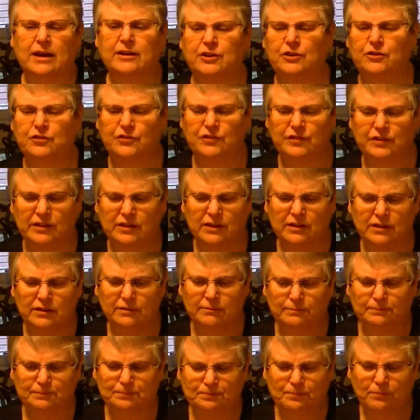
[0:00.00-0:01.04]
use
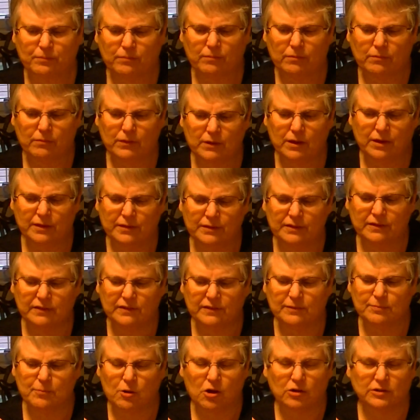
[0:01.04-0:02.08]
the the
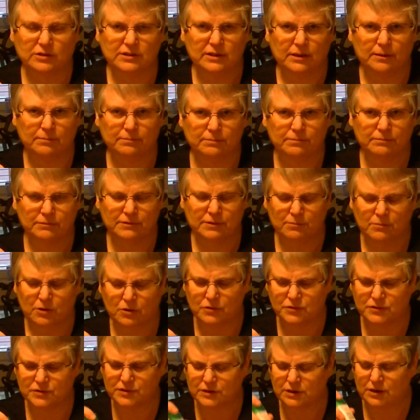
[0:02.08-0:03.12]
small tip the
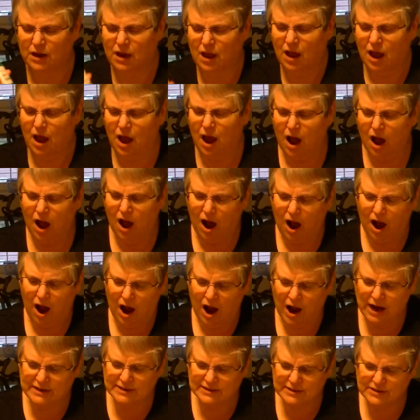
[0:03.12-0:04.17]
most.
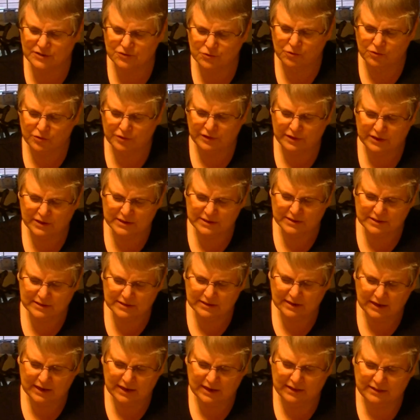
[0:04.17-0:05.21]
I store
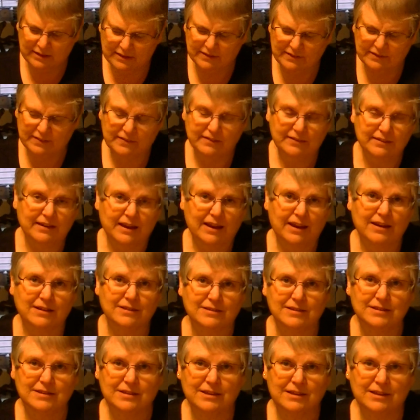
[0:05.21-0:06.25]
this is an
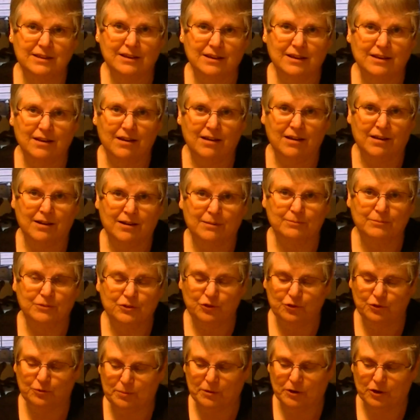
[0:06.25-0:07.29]
antique
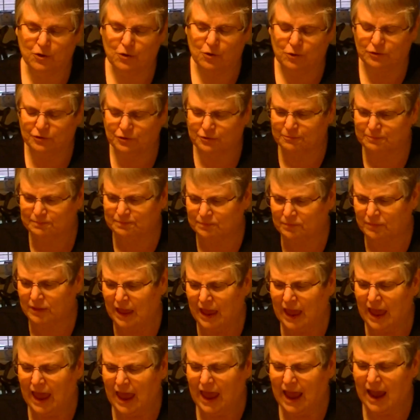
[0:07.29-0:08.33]
toothpick holder,
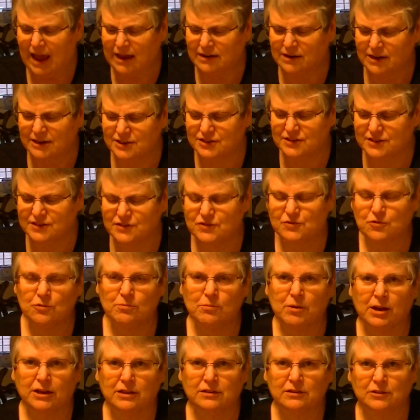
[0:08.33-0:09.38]
and I just store
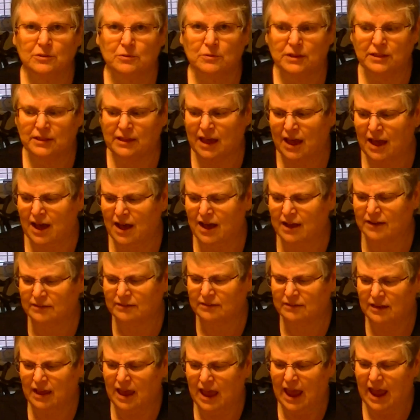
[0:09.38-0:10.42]
my glue in that,
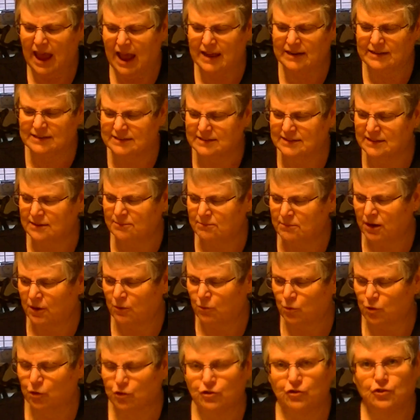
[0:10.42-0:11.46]
and it's on my
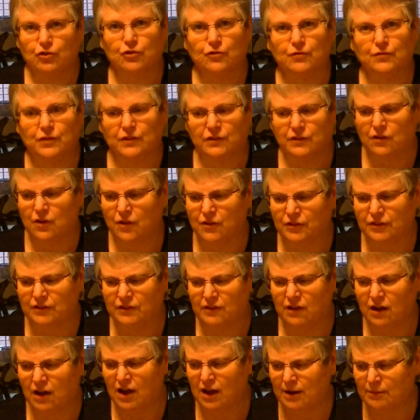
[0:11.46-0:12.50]
work surface all the
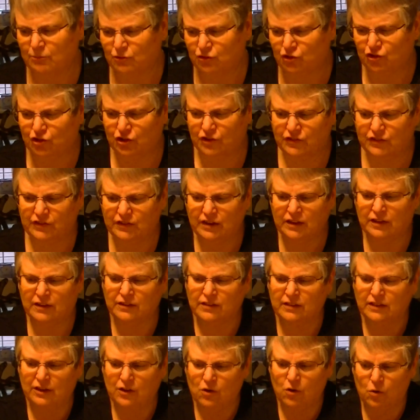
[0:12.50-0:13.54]
time, just
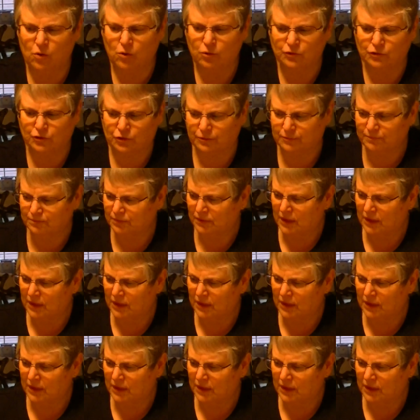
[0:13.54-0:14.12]
in the holder.